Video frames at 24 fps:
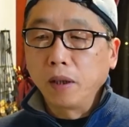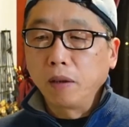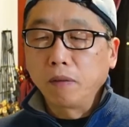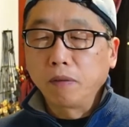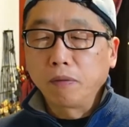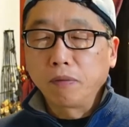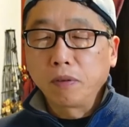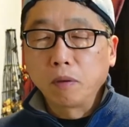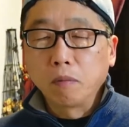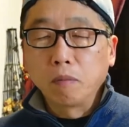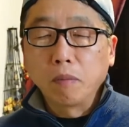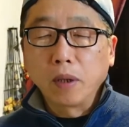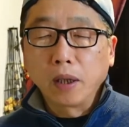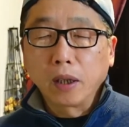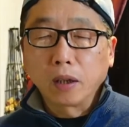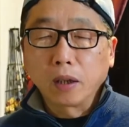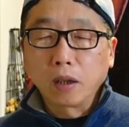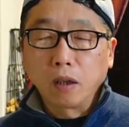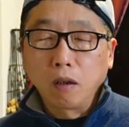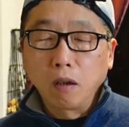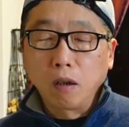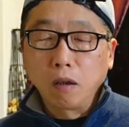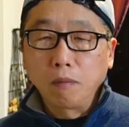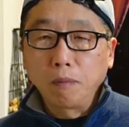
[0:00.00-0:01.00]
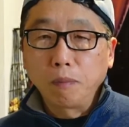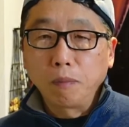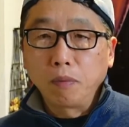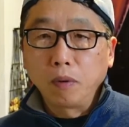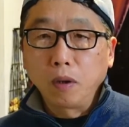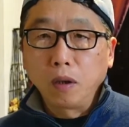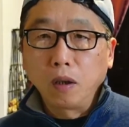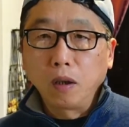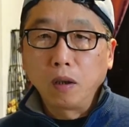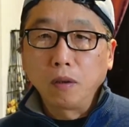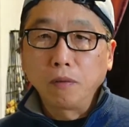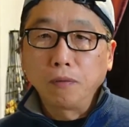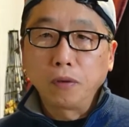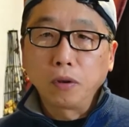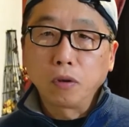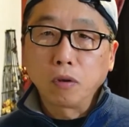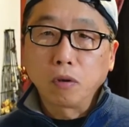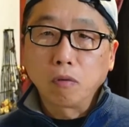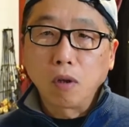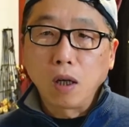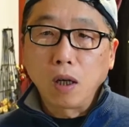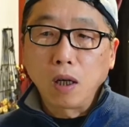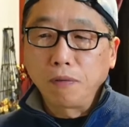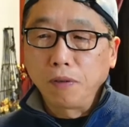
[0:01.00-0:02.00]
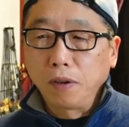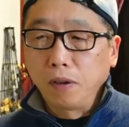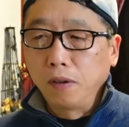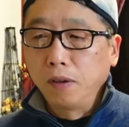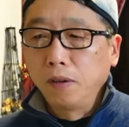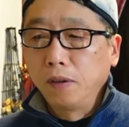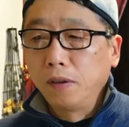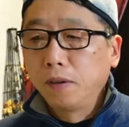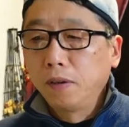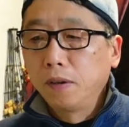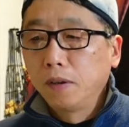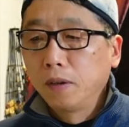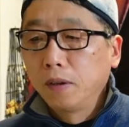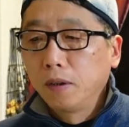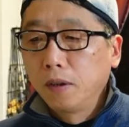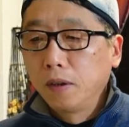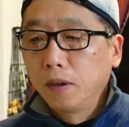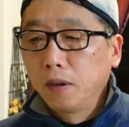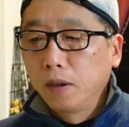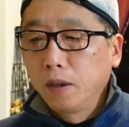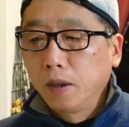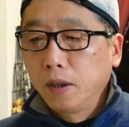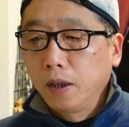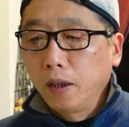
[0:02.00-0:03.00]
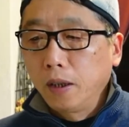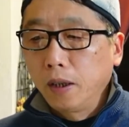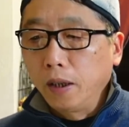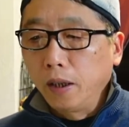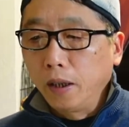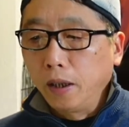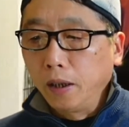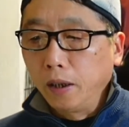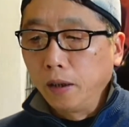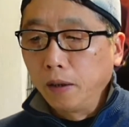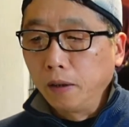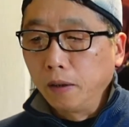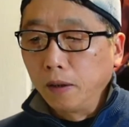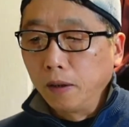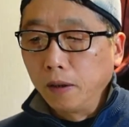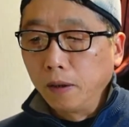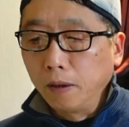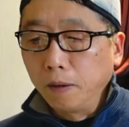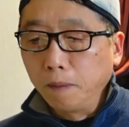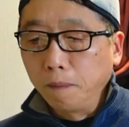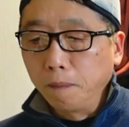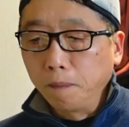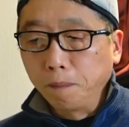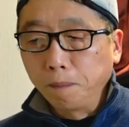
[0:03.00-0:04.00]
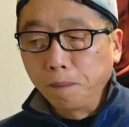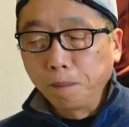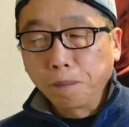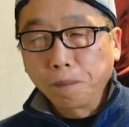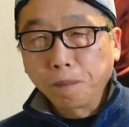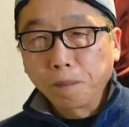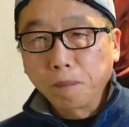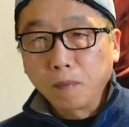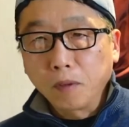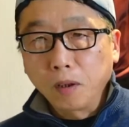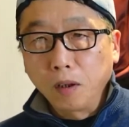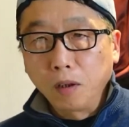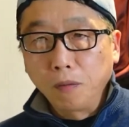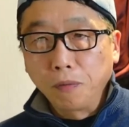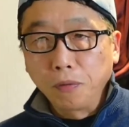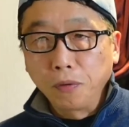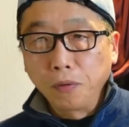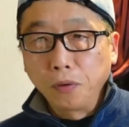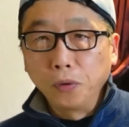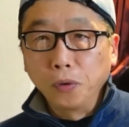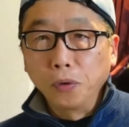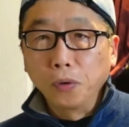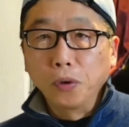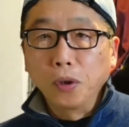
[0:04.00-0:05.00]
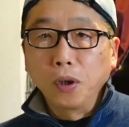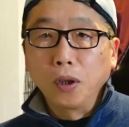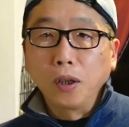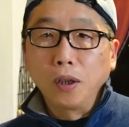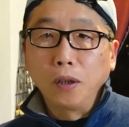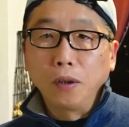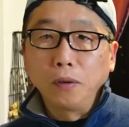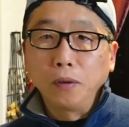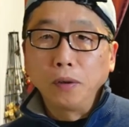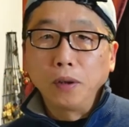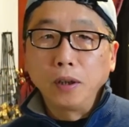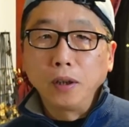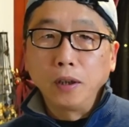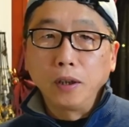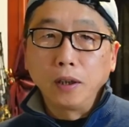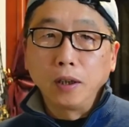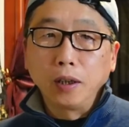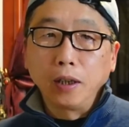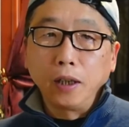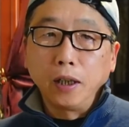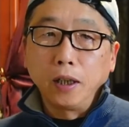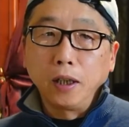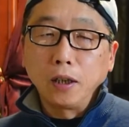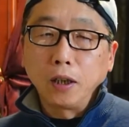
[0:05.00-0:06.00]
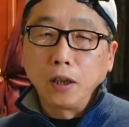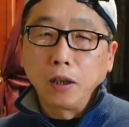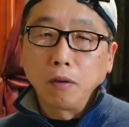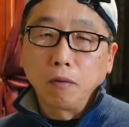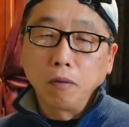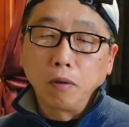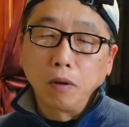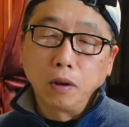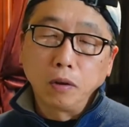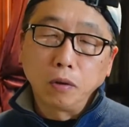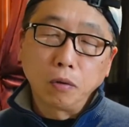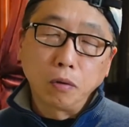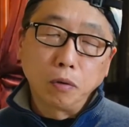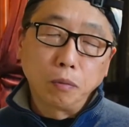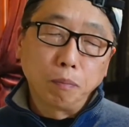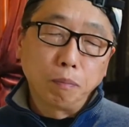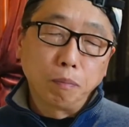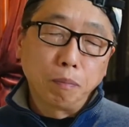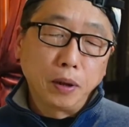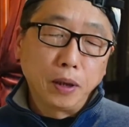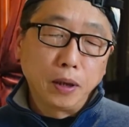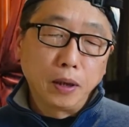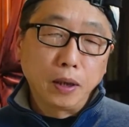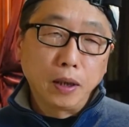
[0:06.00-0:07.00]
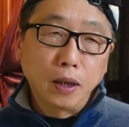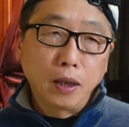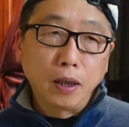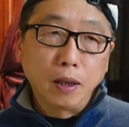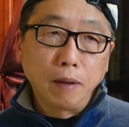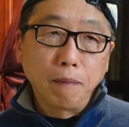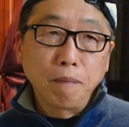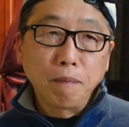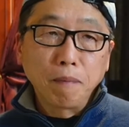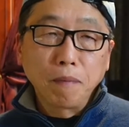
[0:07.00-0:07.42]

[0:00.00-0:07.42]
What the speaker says: filmmaker or photographer. And if you are really later want to be a